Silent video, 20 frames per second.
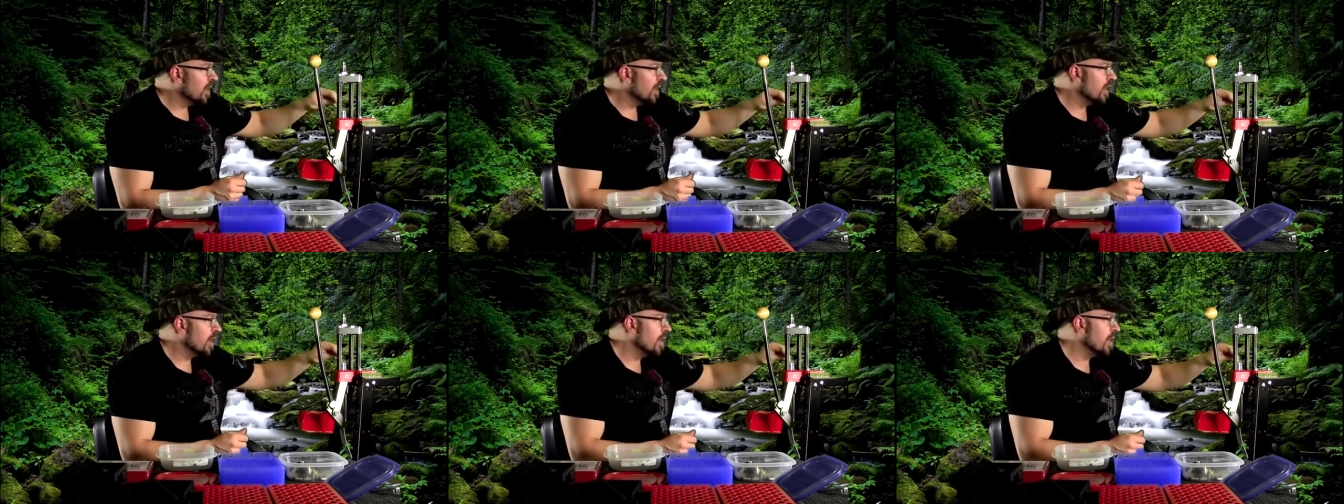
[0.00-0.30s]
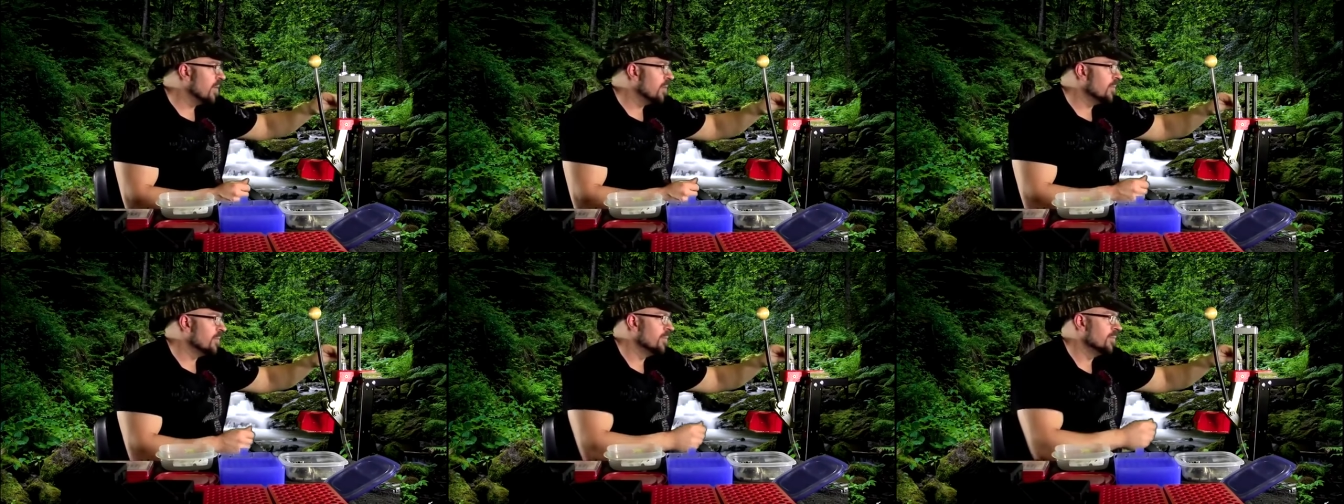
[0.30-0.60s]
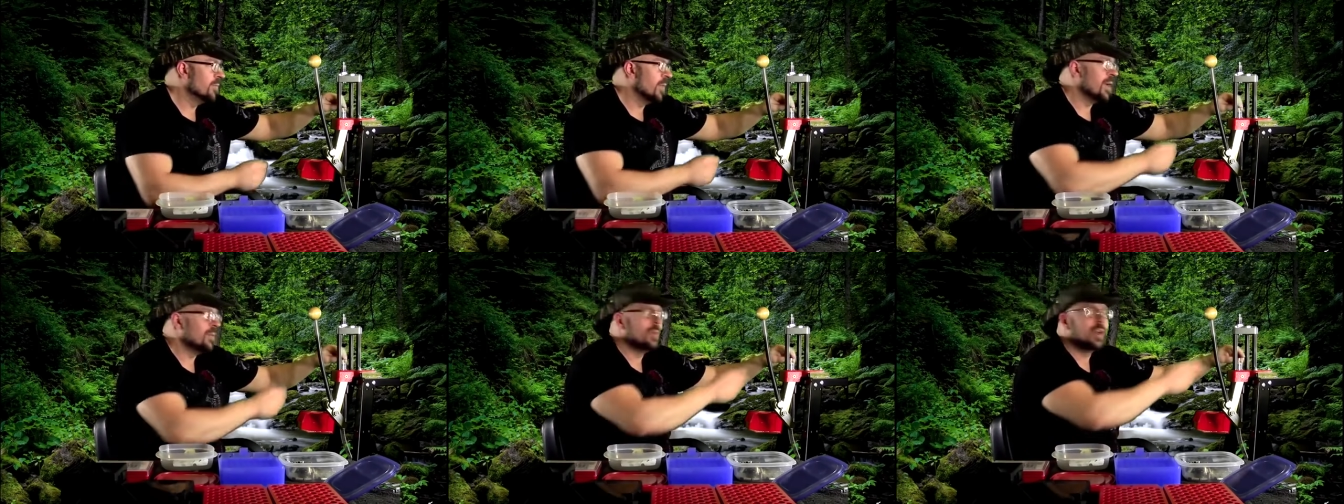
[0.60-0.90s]

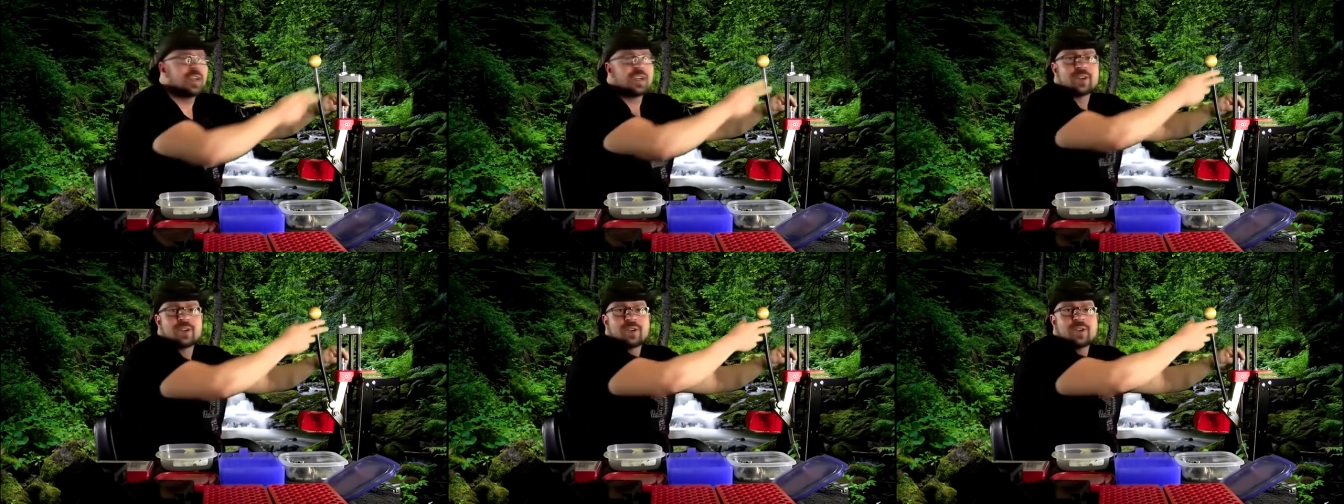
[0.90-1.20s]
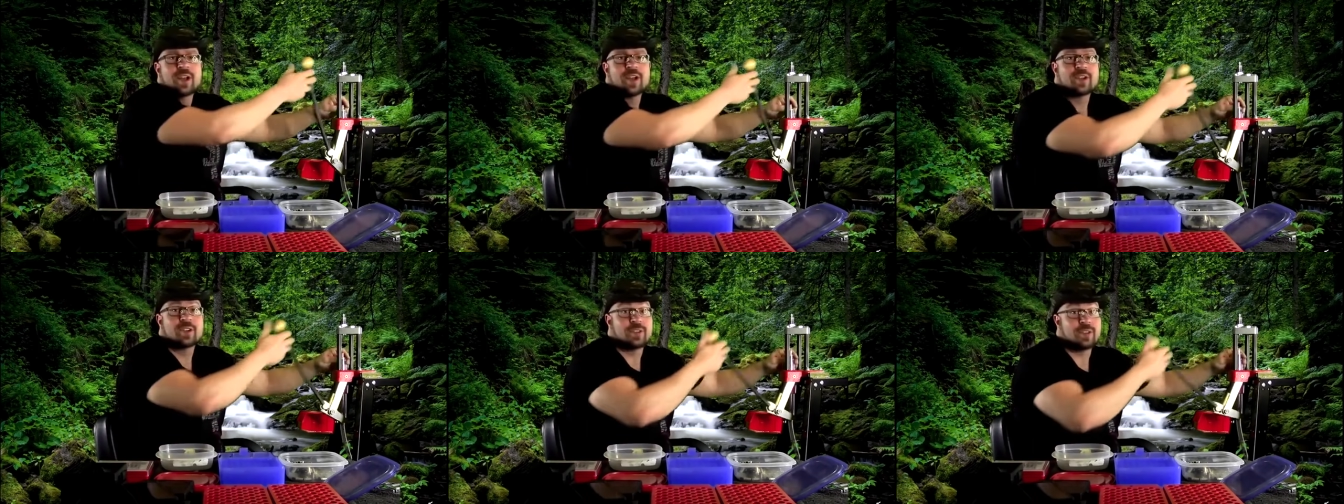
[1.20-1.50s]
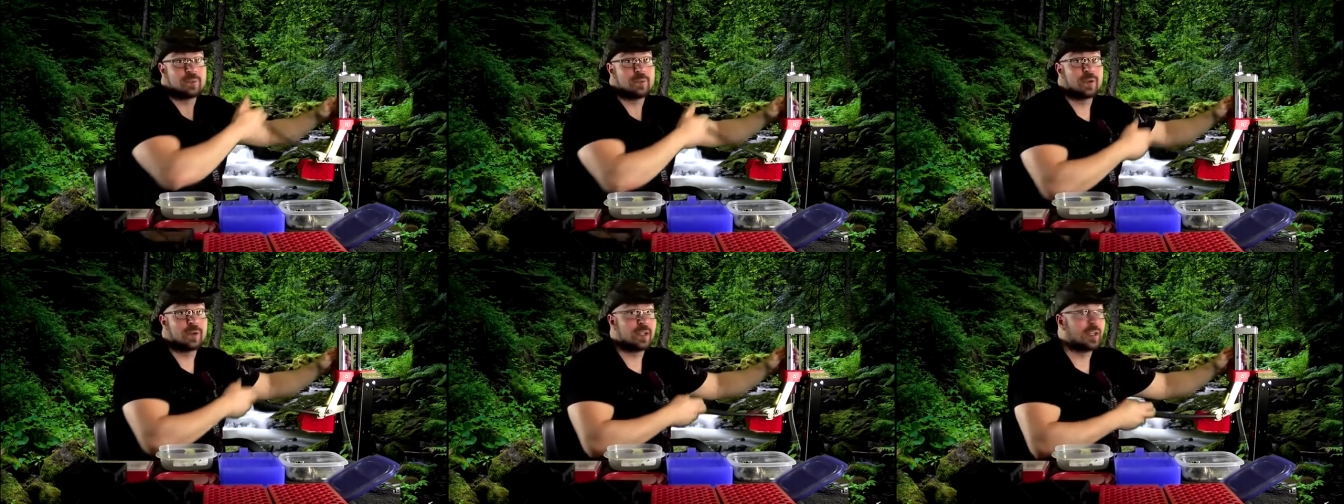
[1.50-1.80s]
My medical records
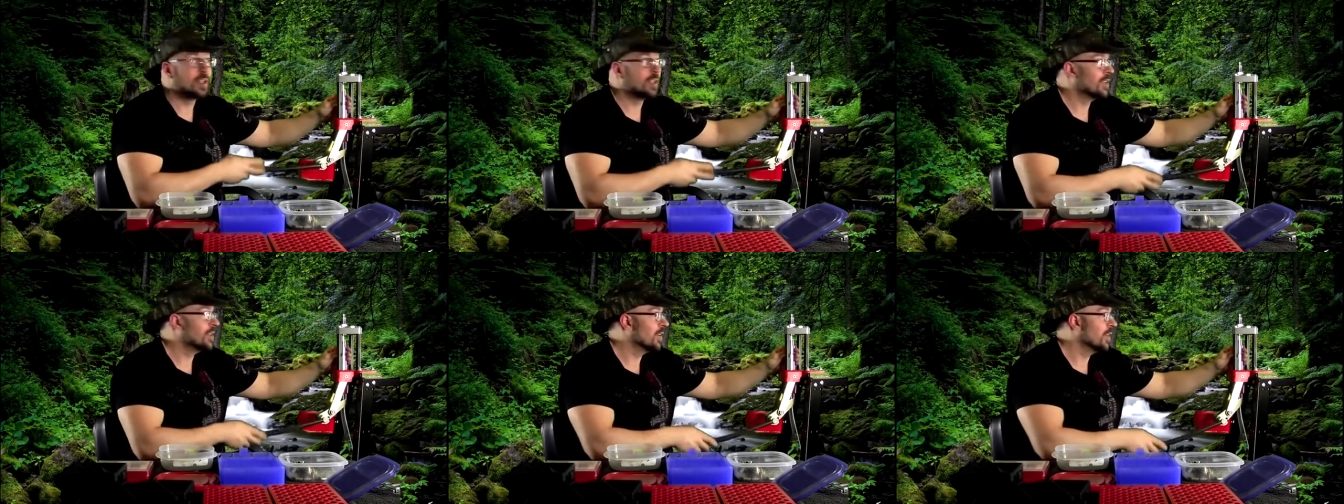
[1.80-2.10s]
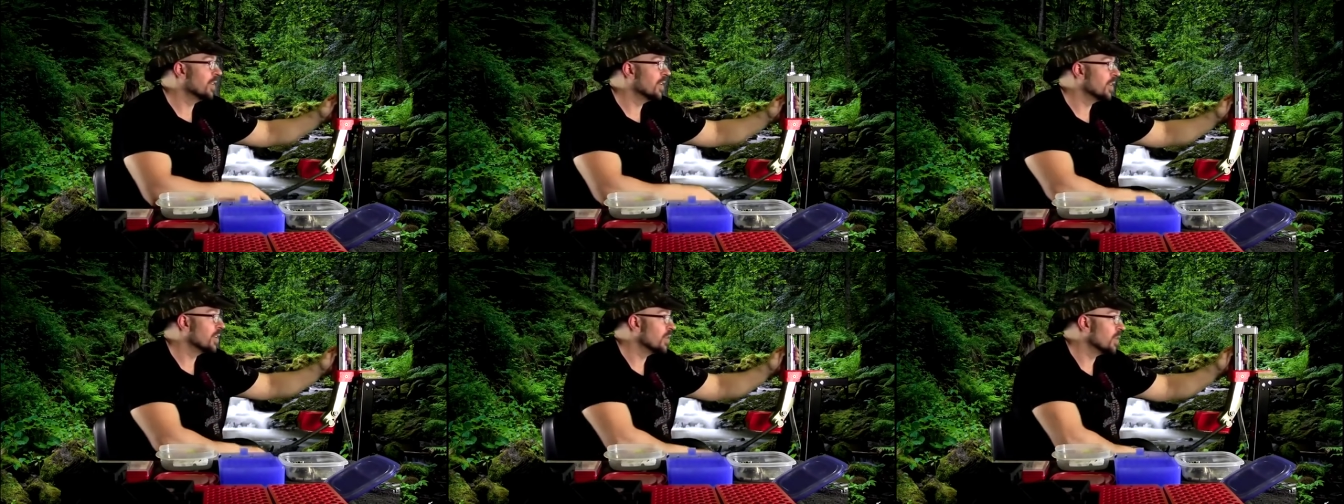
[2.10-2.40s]
are pretty clear on this